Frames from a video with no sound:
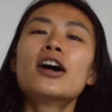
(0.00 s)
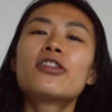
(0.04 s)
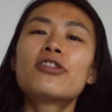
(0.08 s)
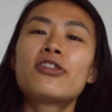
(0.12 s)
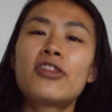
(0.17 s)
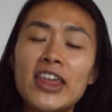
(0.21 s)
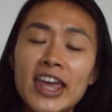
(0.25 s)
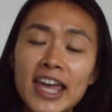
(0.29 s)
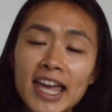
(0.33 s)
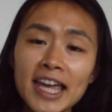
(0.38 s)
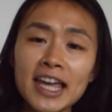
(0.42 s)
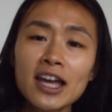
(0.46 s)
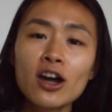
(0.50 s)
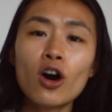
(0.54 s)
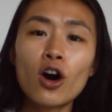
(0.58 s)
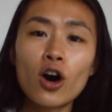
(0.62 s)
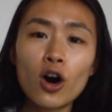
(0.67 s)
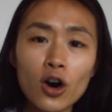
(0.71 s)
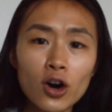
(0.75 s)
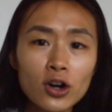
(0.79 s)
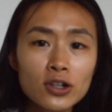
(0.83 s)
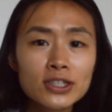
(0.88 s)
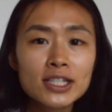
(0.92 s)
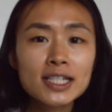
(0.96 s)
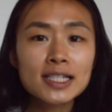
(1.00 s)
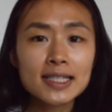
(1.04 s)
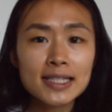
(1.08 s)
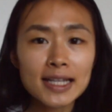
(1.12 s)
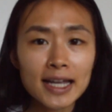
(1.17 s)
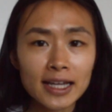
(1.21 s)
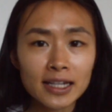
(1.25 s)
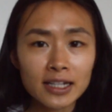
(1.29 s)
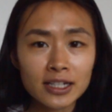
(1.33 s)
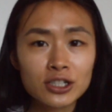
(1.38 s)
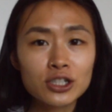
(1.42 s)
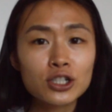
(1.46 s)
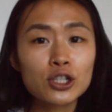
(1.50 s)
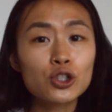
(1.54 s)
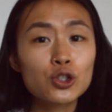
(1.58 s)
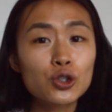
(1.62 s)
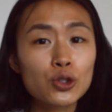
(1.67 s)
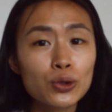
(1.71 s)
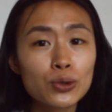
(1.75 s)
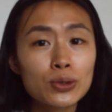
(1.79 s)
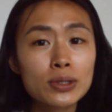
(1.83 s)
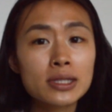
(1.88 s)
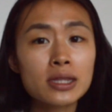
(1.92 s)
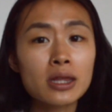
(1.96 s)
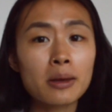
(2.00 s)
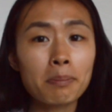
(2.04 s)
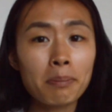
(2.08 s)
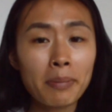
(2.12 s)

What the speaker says: they all decided to use the